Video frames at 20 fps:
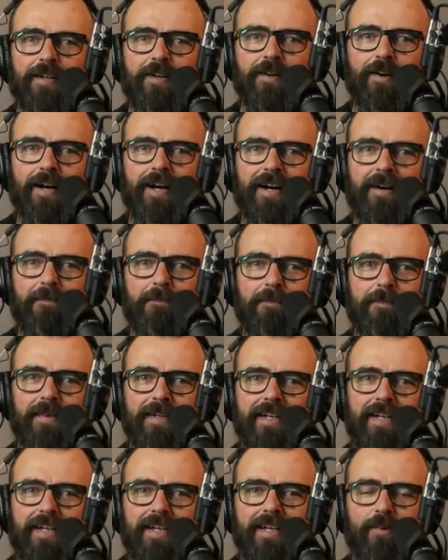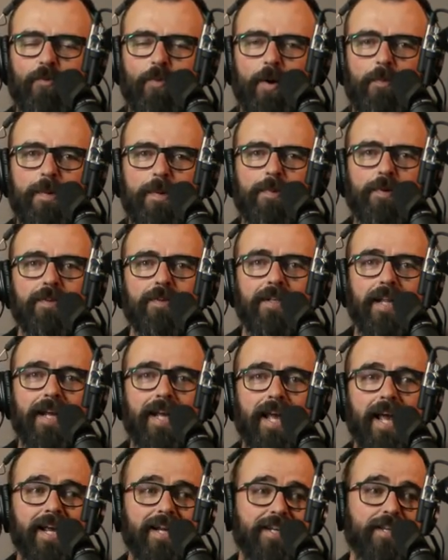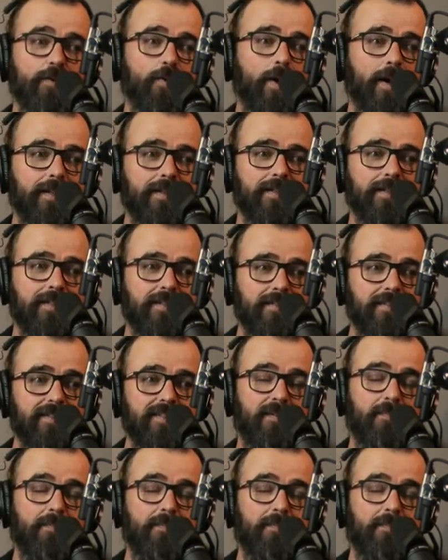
Where people are like, hey, do you want the